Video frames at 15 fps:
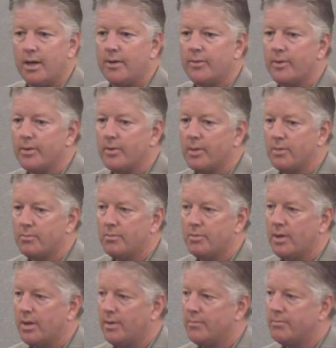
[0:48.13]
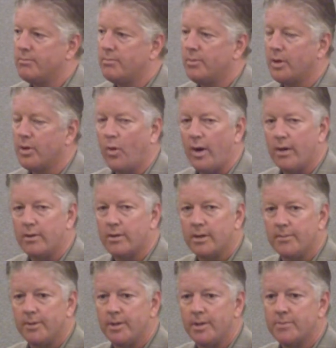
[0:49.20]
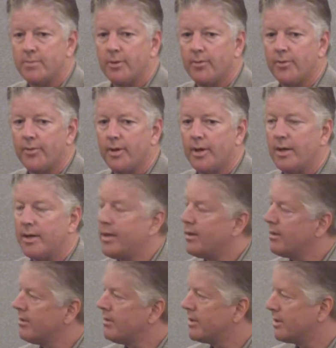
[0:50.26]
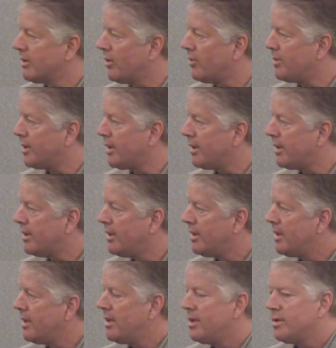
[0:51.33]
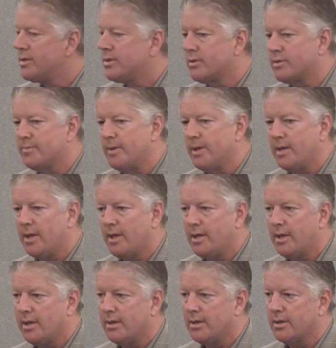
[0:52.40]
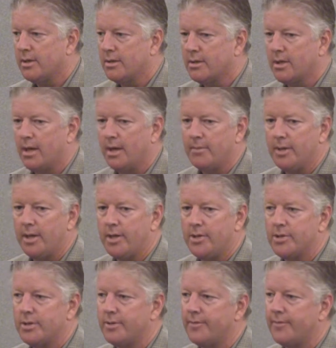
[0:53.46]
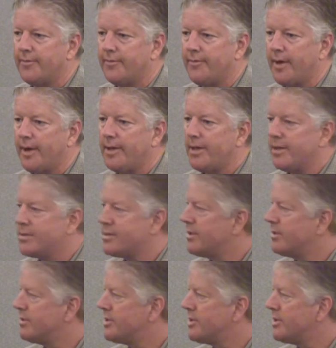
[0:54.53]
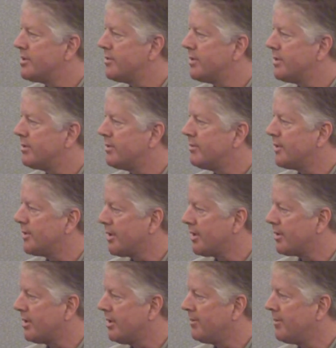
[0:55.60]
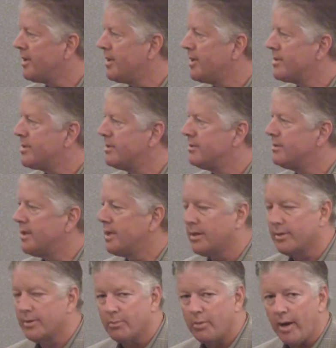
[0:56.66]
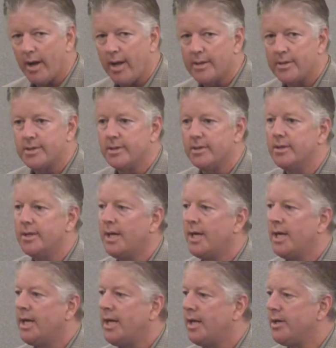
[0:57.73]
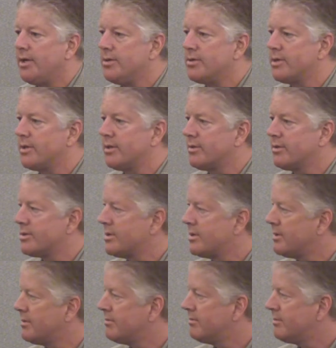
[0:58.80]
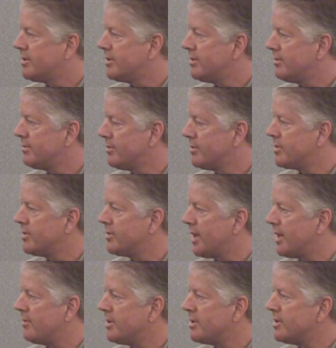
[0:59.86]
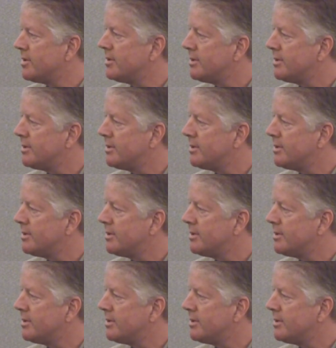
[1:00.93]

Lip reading: We've acquired companies both here and globally. So it's been a combination of finding synergies with other companies and other brands and using those to pursue that mission.